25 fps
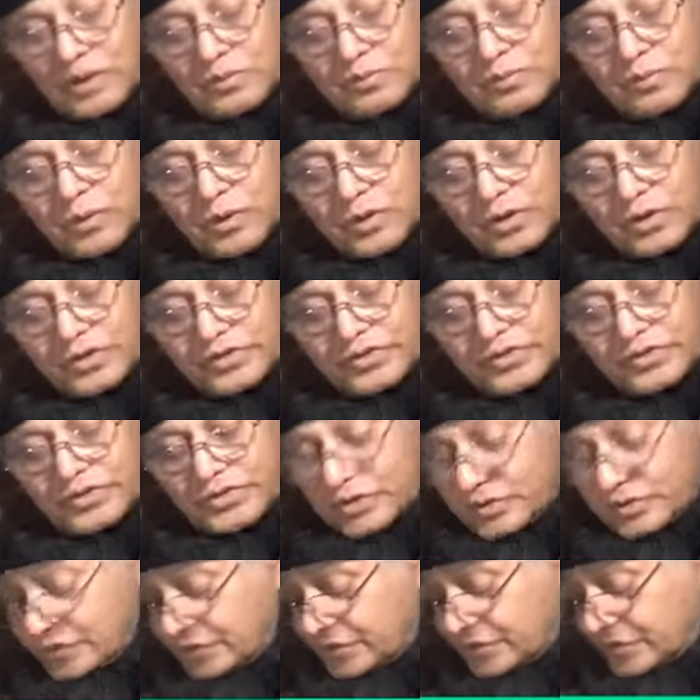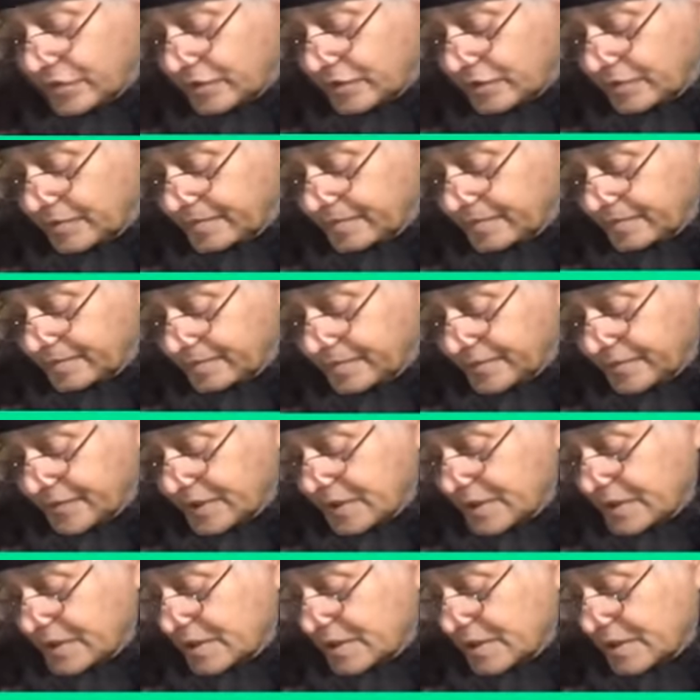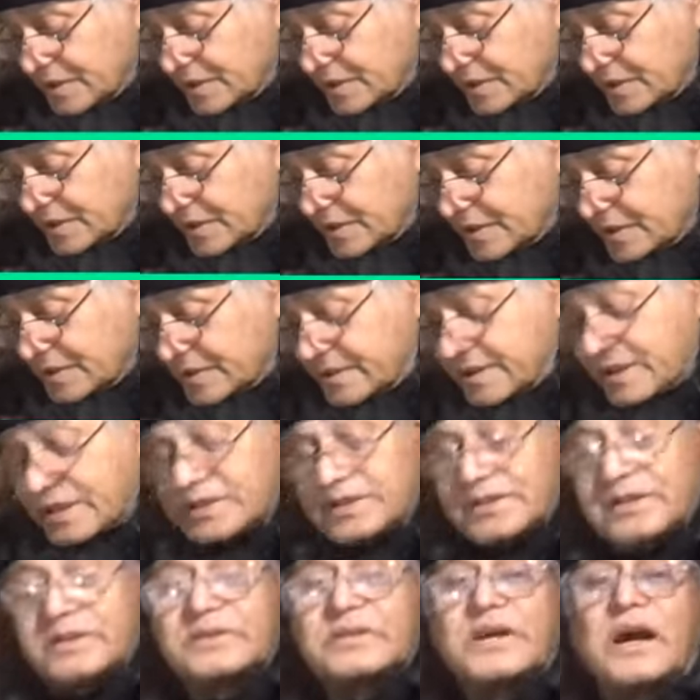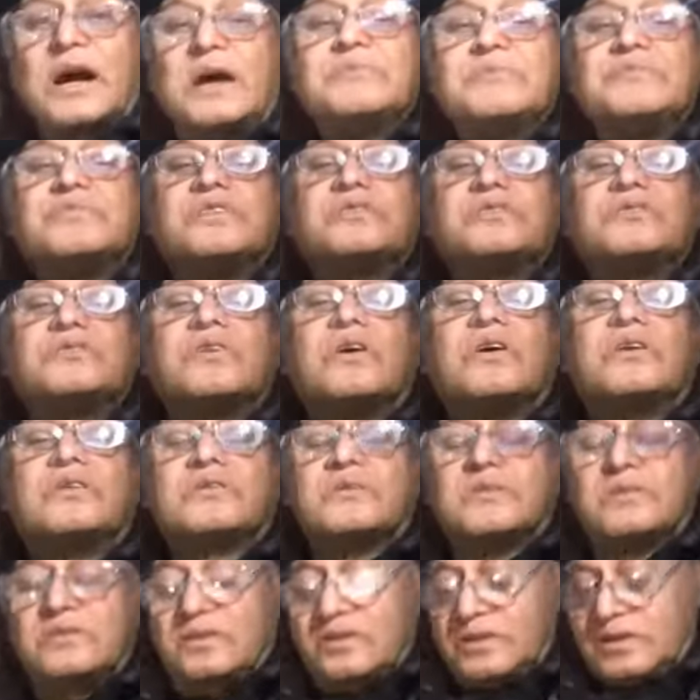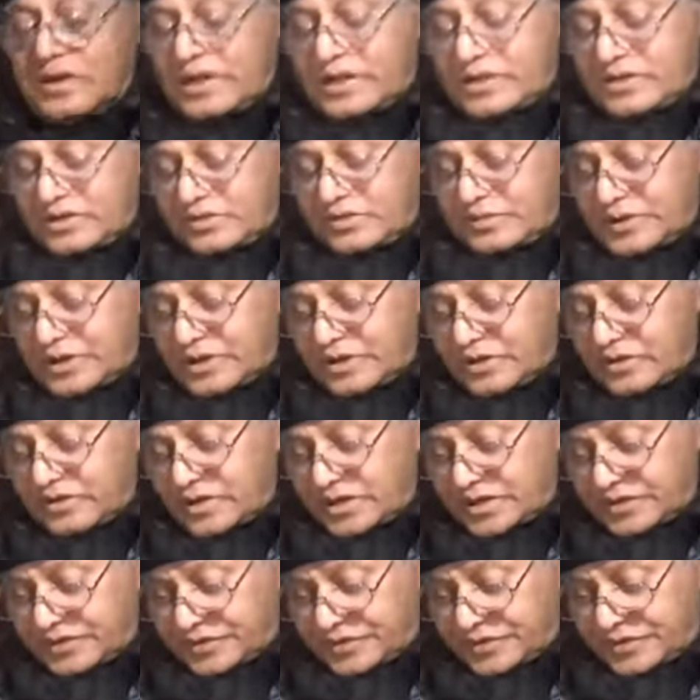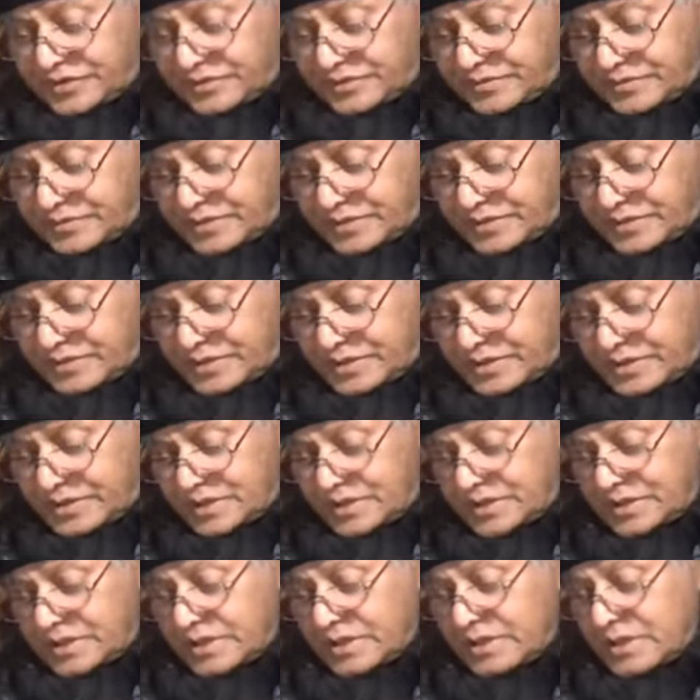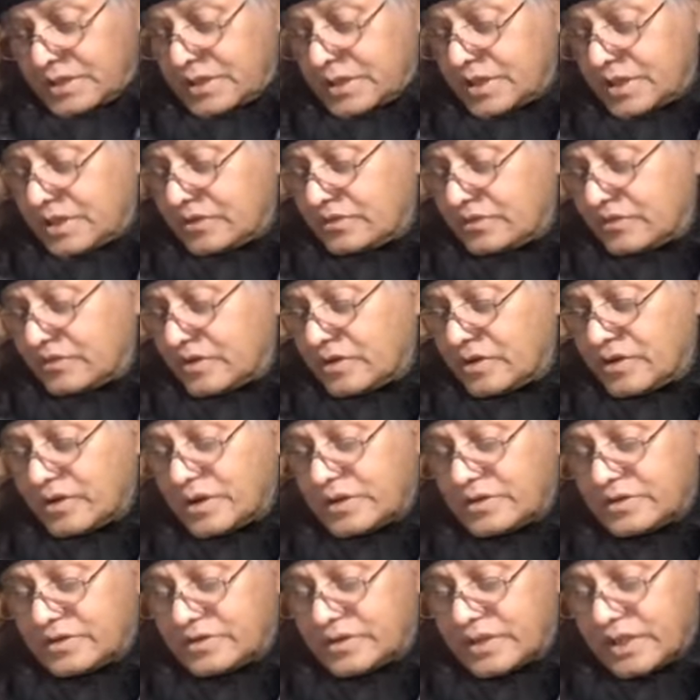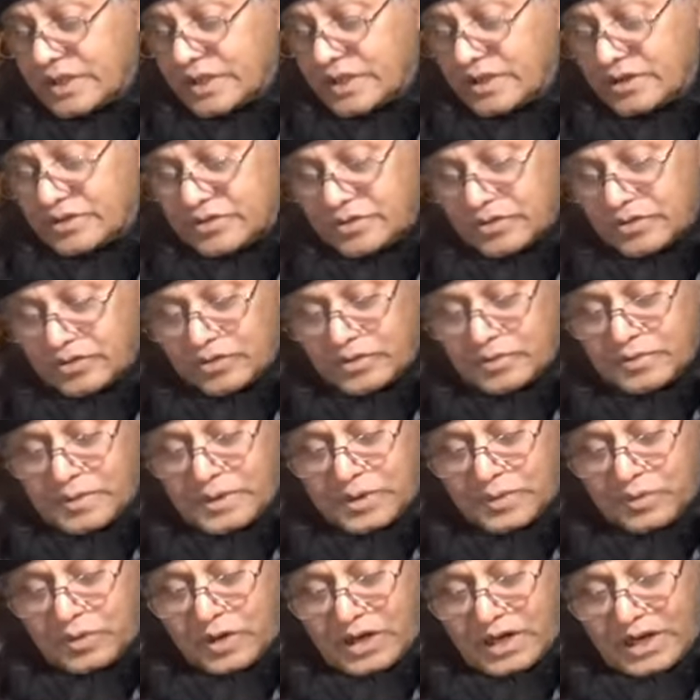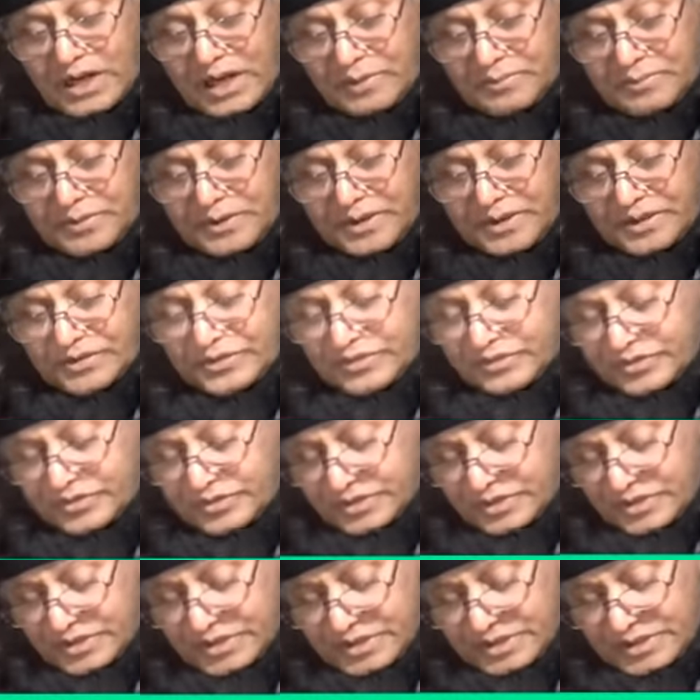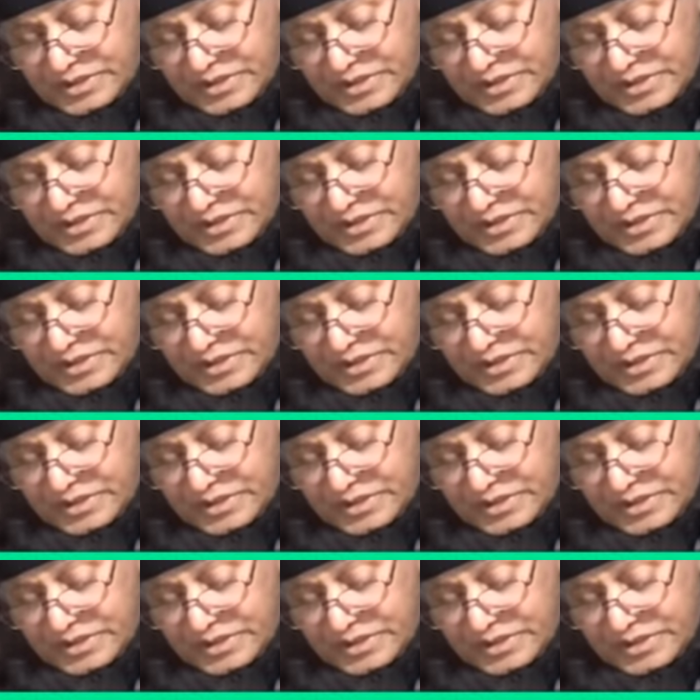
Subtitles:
Boris Johnson, the Times is not going to be rigorous and is not going to tell the truth. But what happens